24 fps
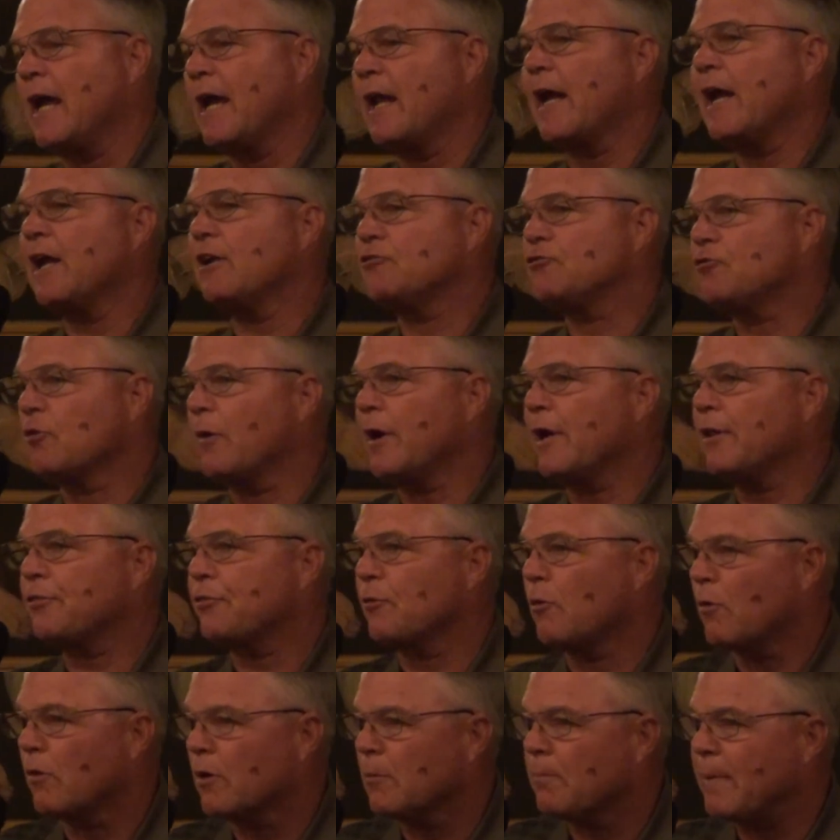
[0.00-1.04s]
and I enjoyed
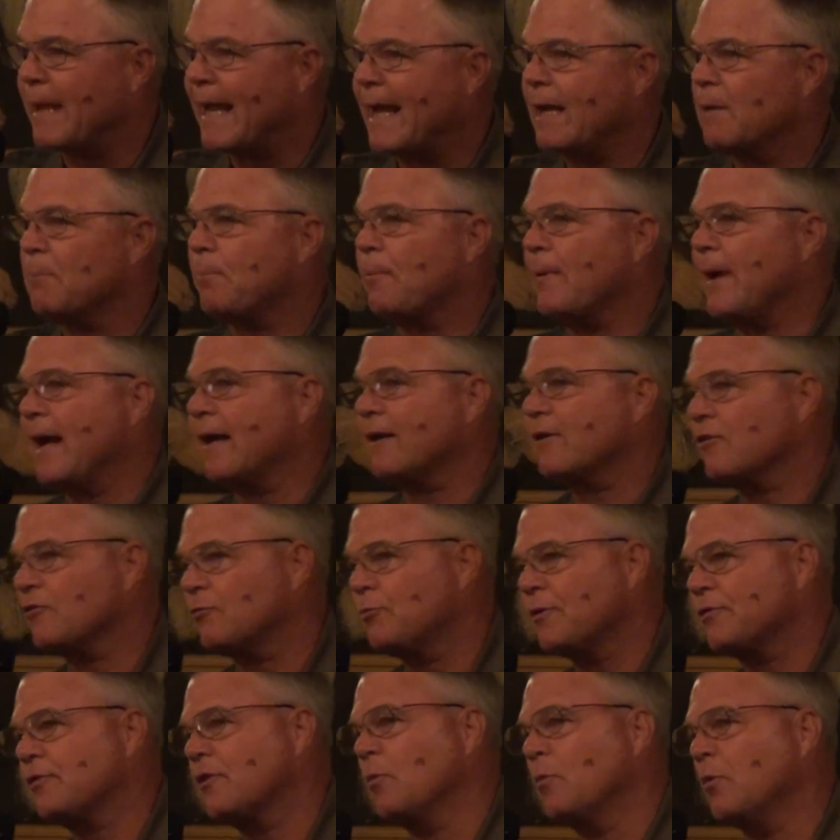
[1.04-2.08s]
throwing him batting practice
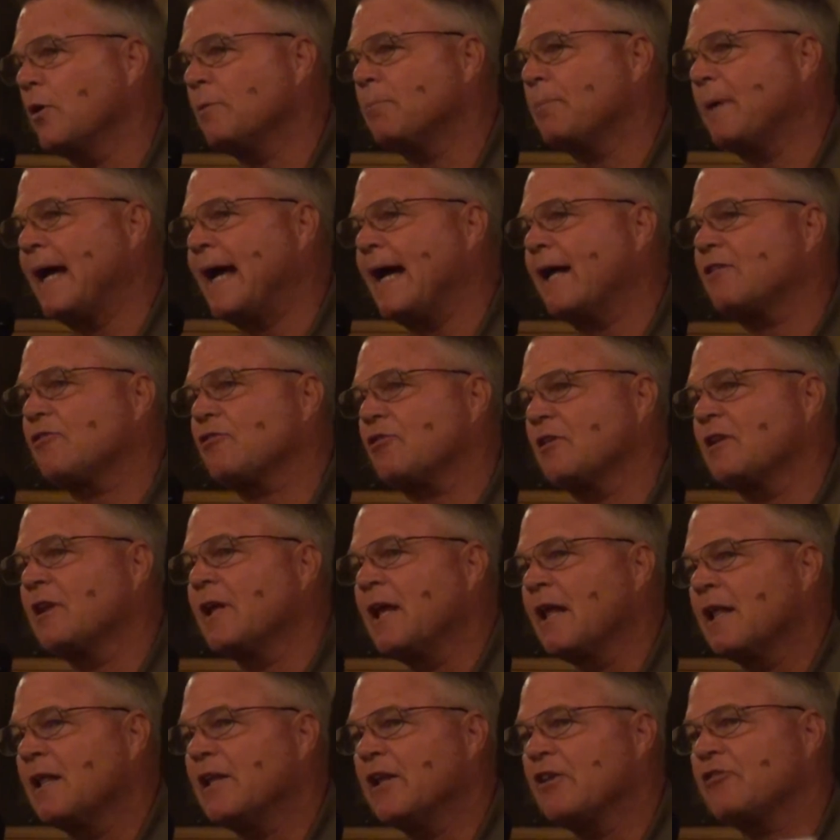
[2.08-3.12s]
with the wood bats
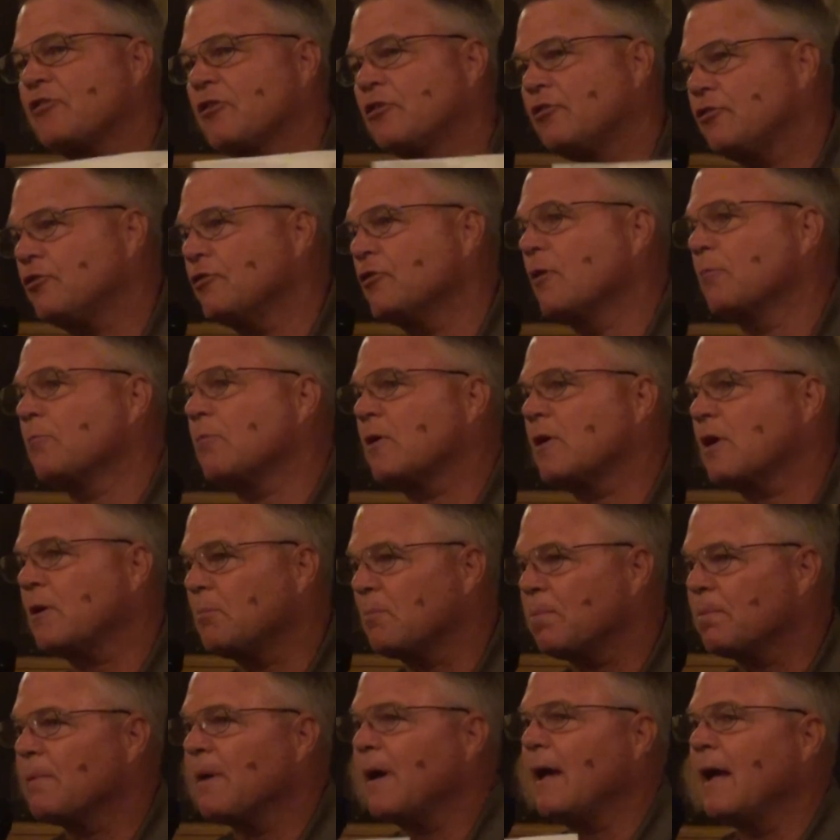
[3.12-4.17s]
and listening to
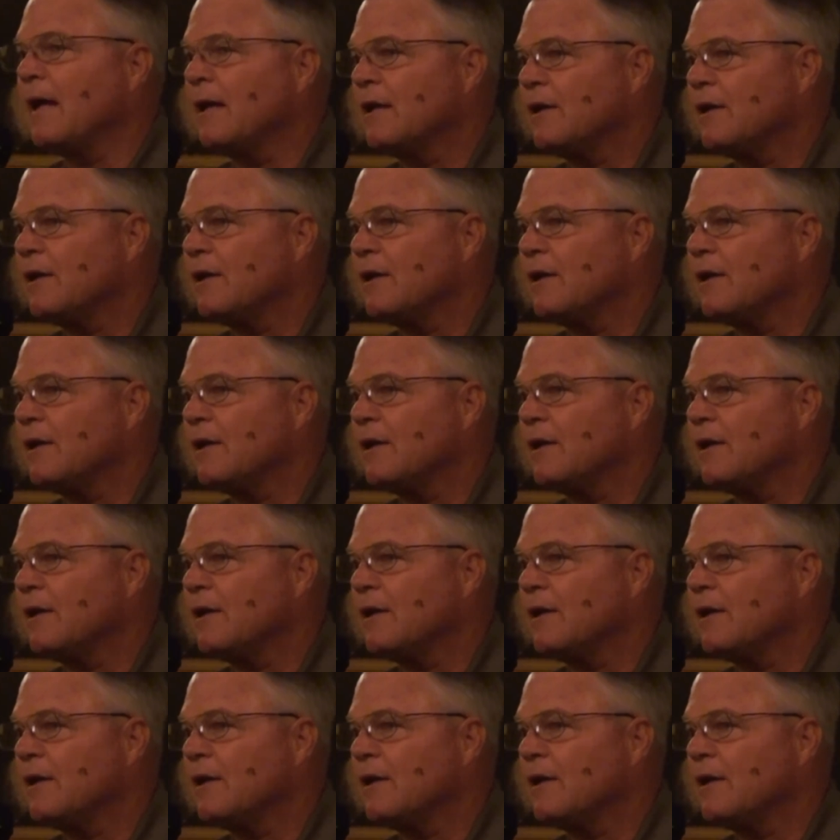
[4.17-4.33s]
him,